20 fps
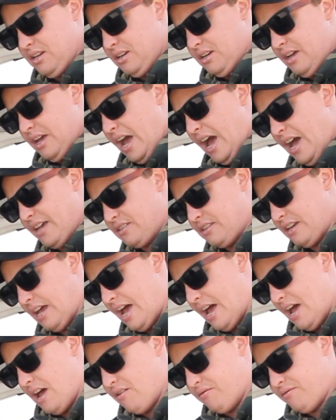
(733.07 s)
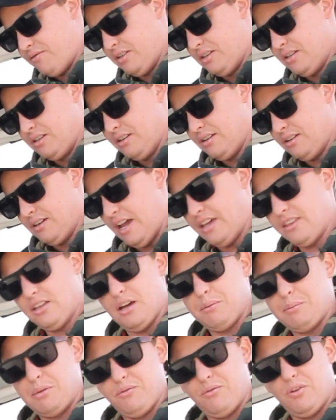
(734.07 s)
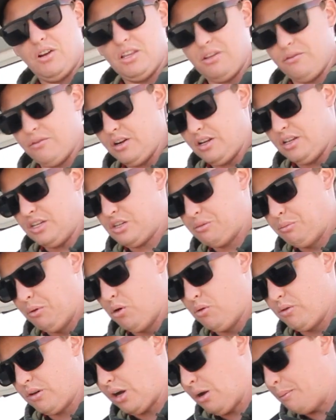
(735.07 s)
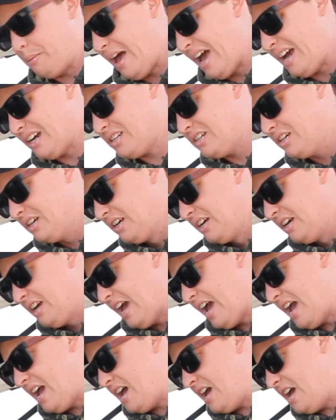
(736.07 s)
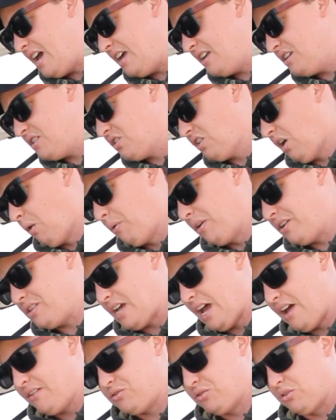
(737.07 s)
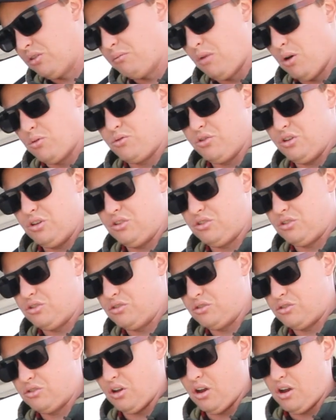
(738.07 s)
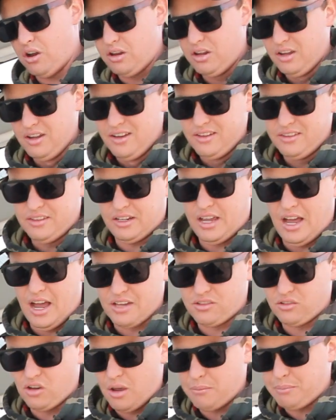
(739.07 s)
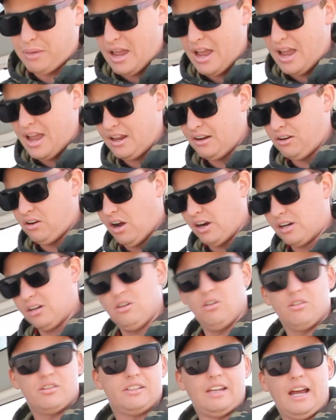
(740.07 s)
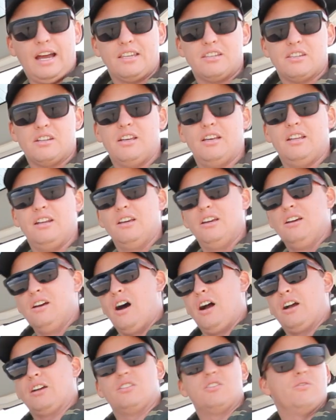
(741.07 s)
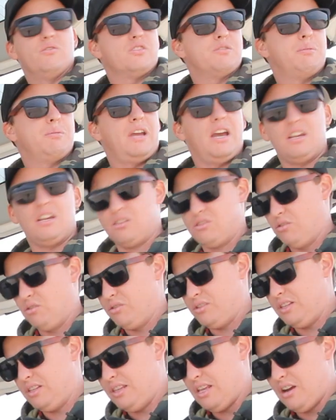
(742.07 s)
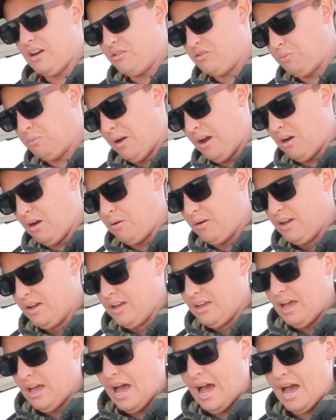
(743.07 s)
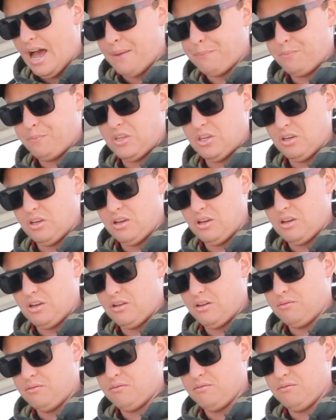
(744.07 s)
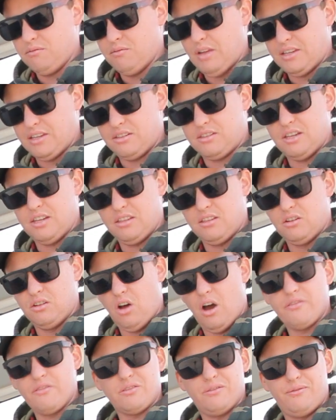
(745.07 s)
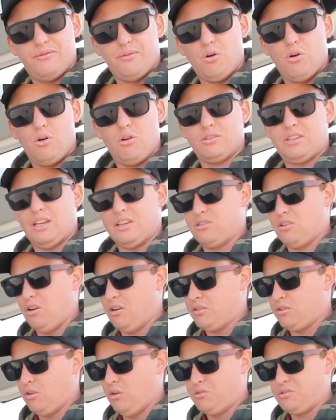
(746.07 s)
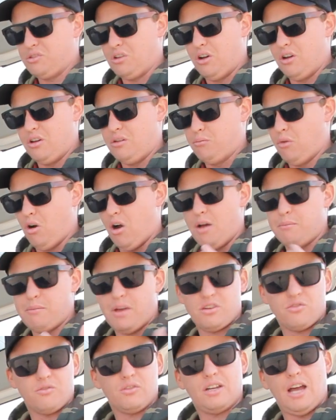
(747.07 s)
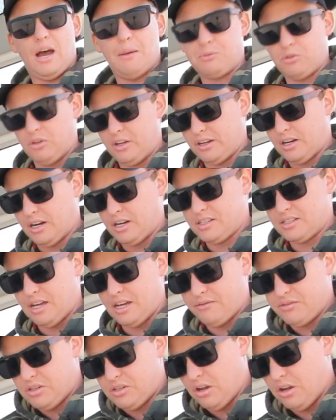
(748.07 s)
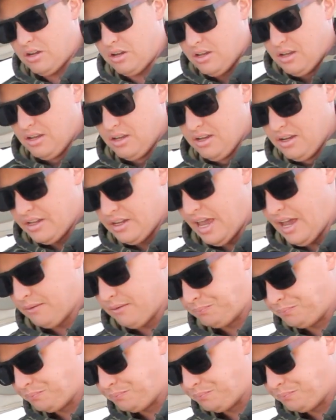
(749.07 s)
it has to have either be really, really small and compact, and I want it to have sort of multi-uses. So the cast iron pan, I can cook steaks in it. I can do a spaghetti sauce in there as well. As I said, the knives and forks, that's got also my measuring cups, all that kind of stuff. So yeah,